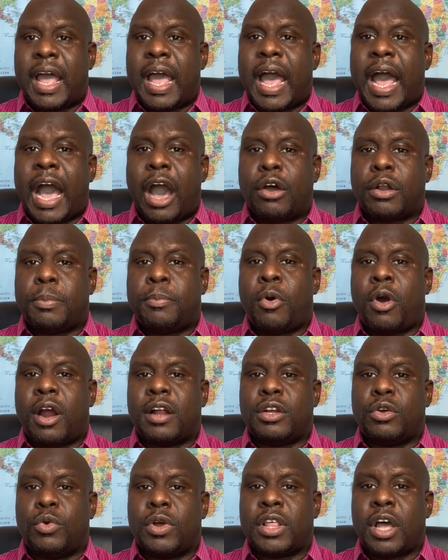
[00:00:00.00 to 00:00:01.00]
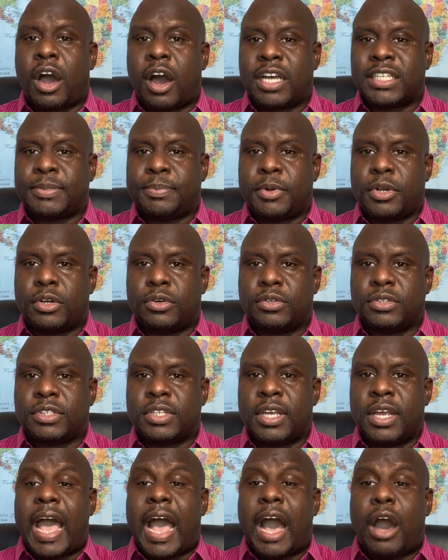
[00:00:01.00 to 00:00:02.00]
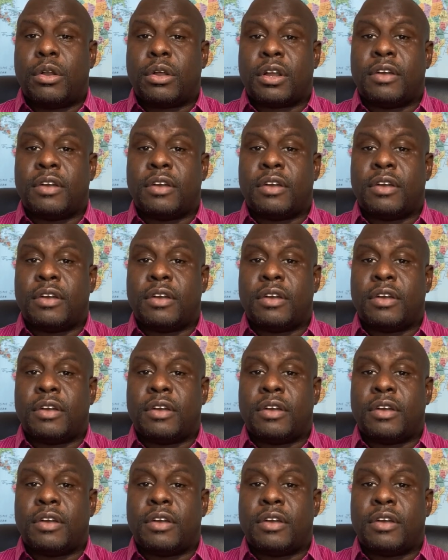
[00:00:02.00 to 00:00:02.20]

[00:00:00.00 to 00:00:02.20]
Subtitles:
how to partner with hospitals, how to